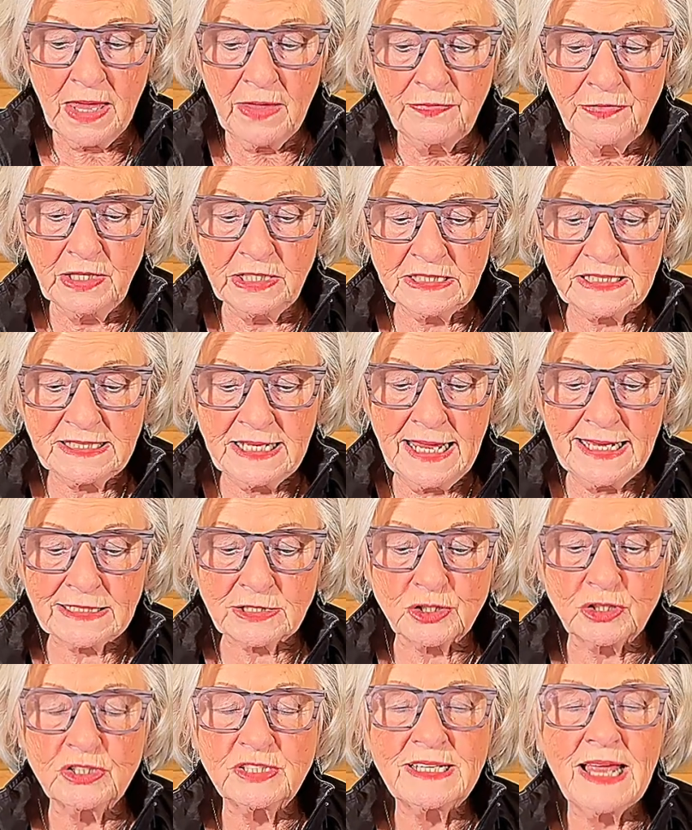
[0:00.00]
This
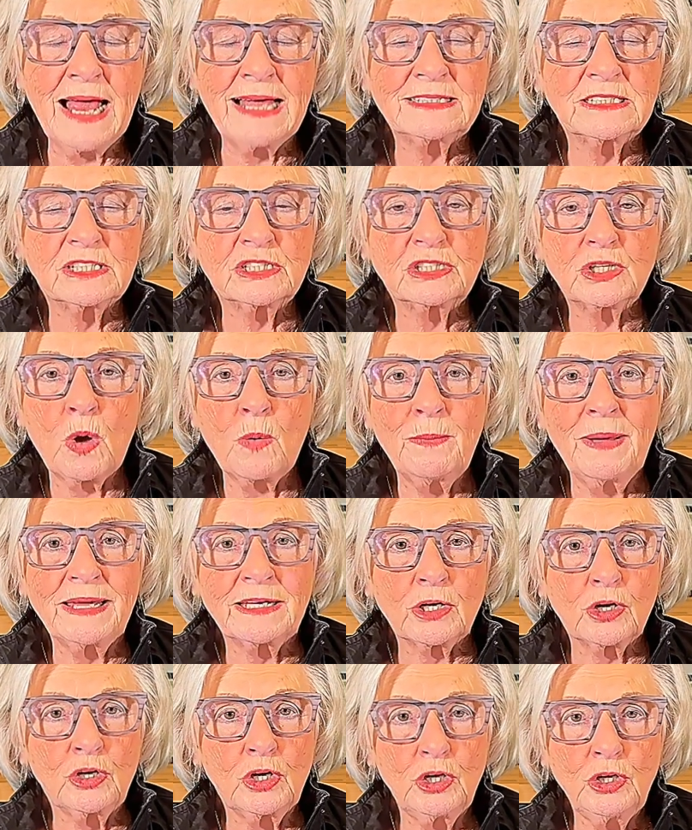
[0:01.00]
exercise is going to make
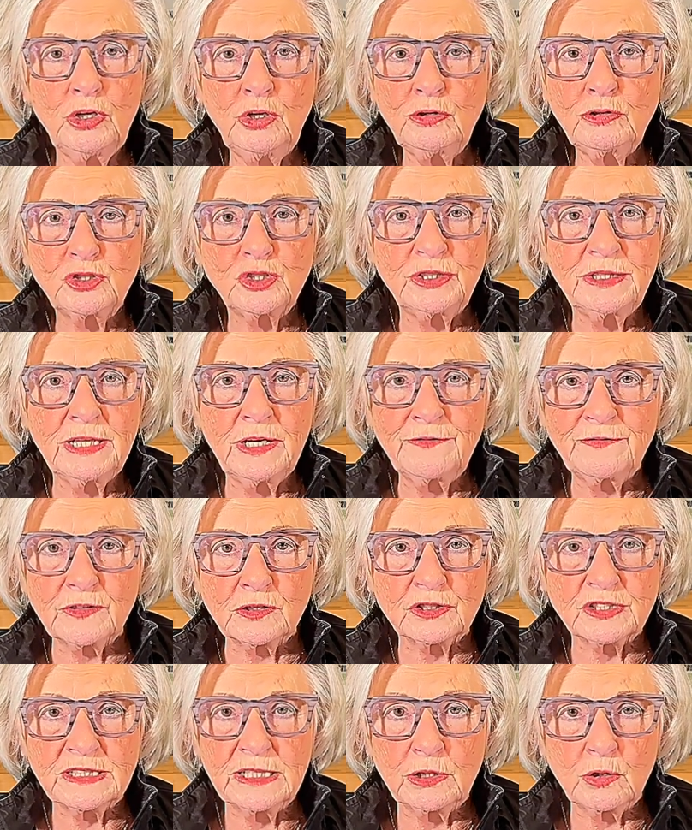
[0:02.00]
a huge
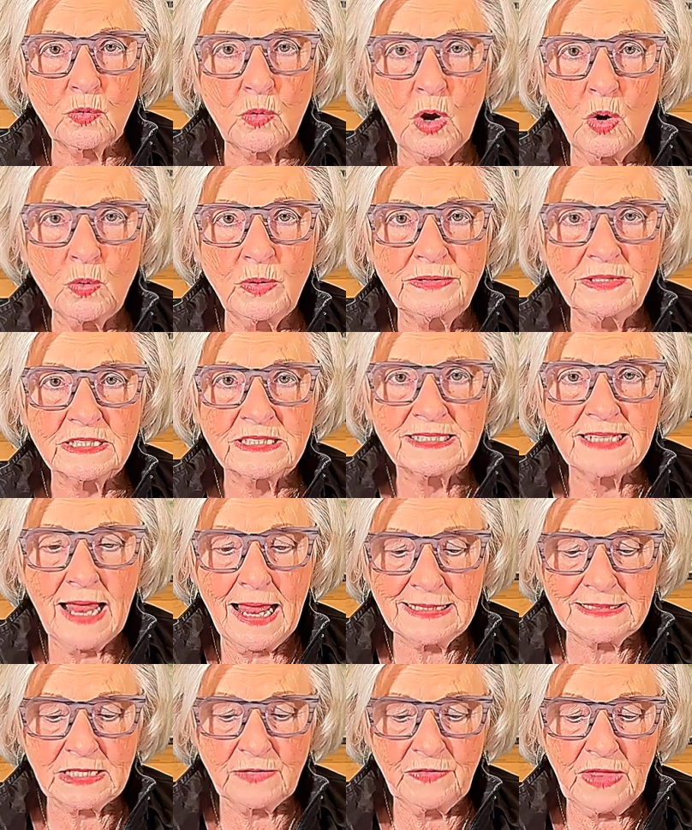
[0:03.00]
difference in growing the
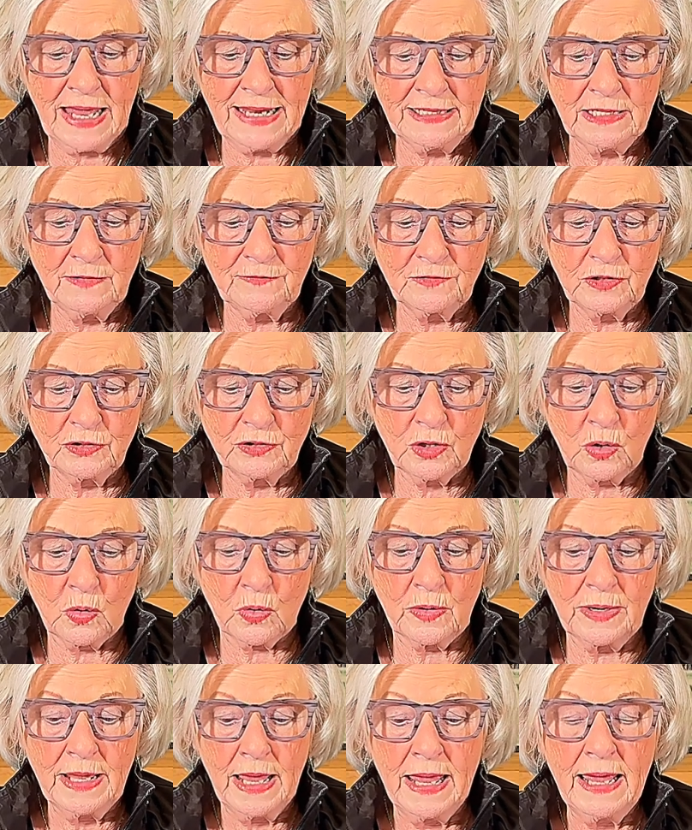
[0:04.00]
size of that
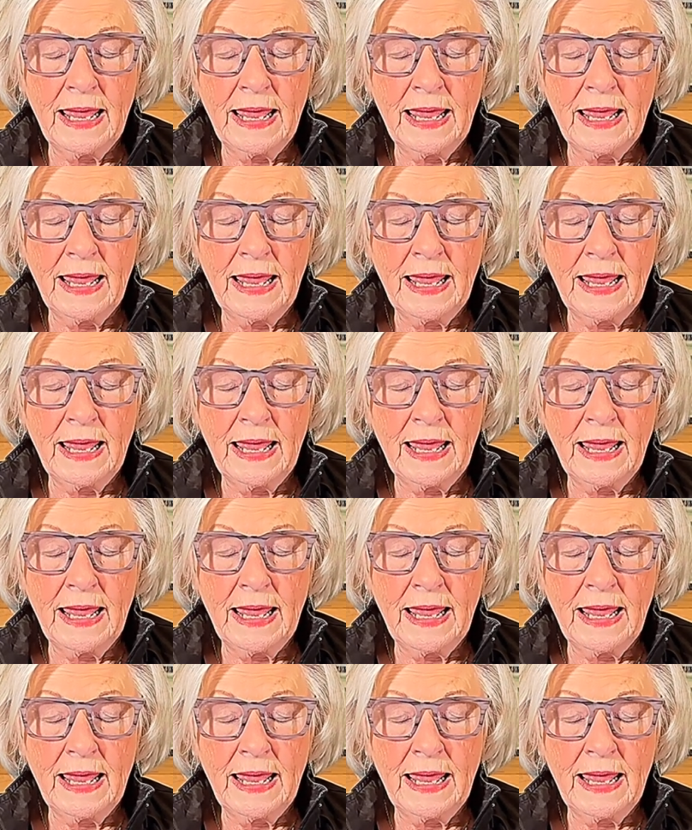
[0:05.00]
inventory,